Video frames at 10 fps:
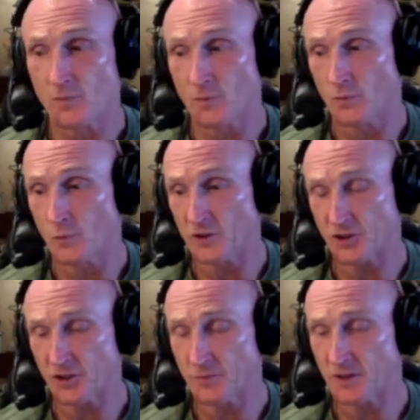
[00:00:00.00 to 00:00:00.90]
which
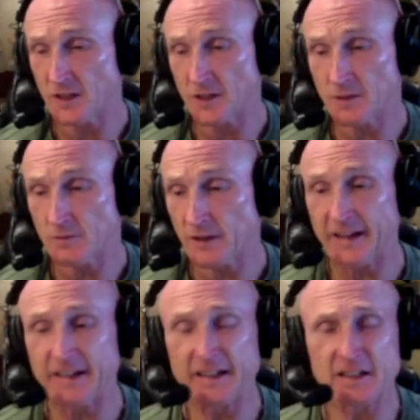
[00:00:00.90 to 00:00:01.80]
could be
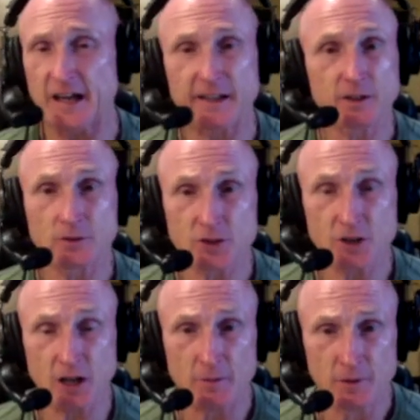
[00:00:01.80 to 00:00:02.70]
any technical
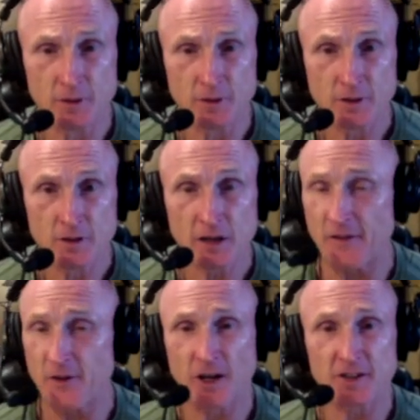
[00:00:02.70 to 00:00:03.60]
job,
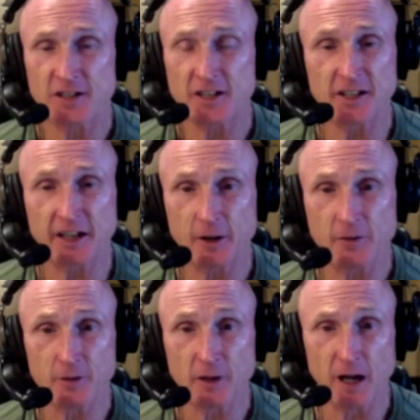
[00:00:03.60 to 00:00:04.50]
and they're not taking care of
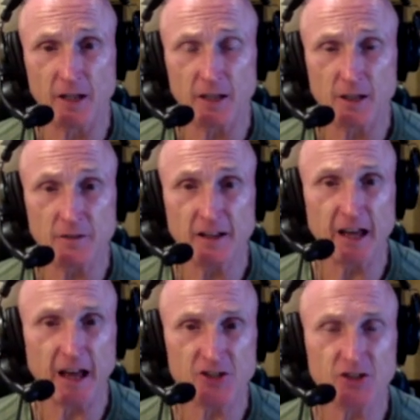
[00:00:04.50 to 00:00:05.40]
their body, they
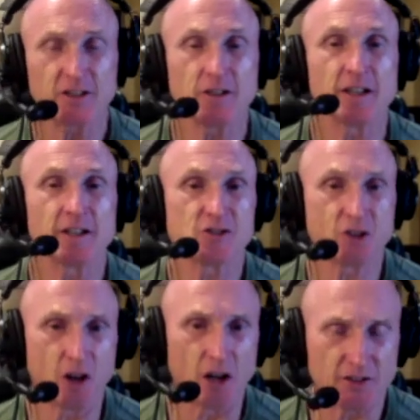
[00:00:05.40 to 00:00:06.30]
actually
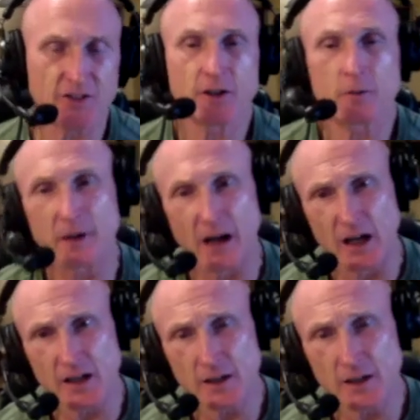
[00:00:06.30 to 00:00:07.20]
exhaust their
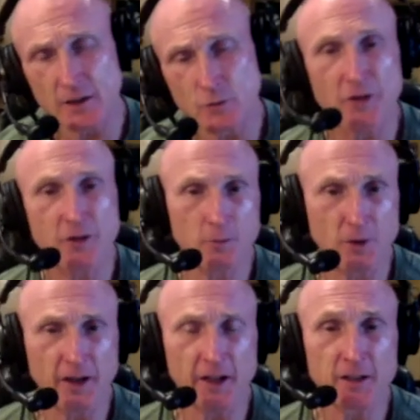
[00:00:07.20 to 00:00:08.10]
body with their
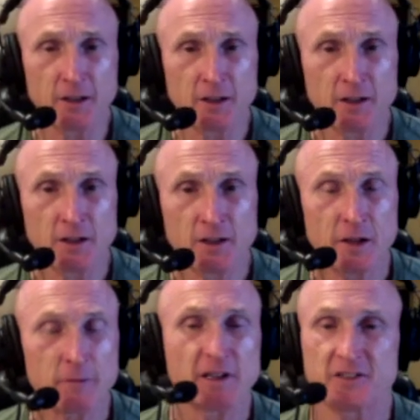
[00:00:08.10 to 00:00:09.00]
brain.
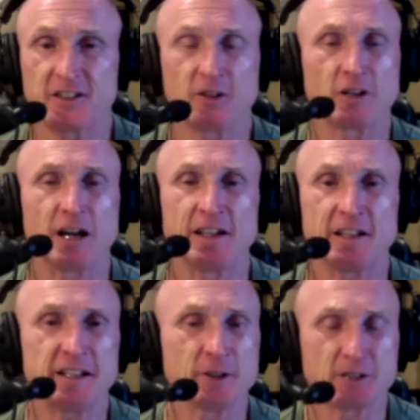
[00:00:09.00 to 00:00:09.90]
And because they don't know how to
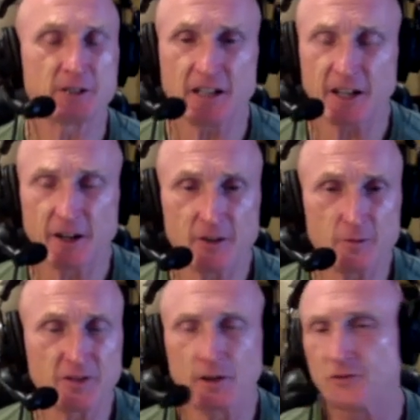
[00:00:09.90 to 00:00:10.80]
eat or take care of
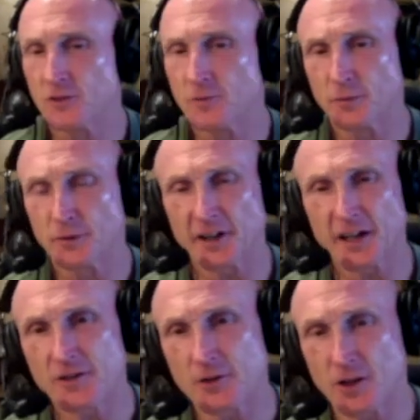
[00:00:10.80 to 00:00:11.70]
themselves or
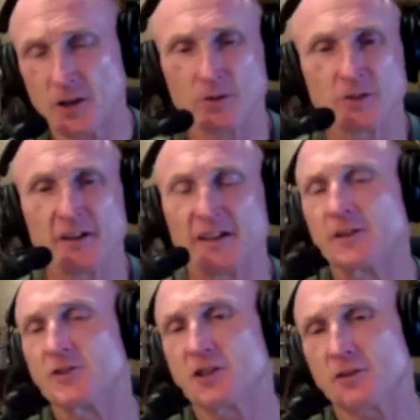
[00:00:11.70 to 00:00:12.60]
breathe or cultivate
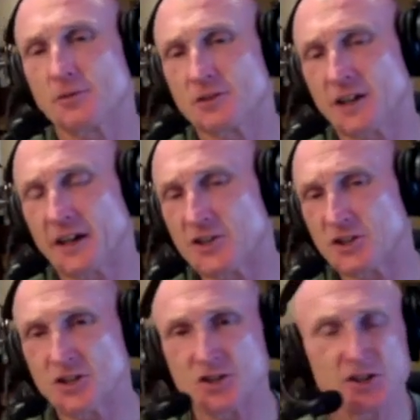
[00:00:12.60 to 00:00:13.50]
energy through Tai Chi,
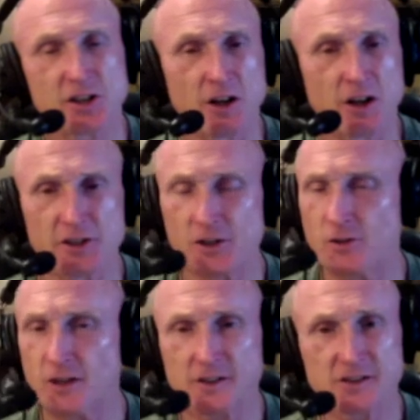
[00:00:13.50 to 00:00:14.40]
Qigong,
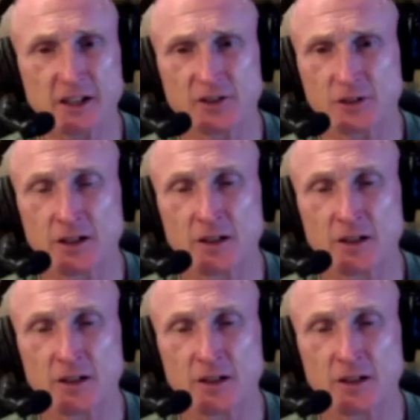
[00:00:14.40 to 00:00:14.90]
yoga, et cetera,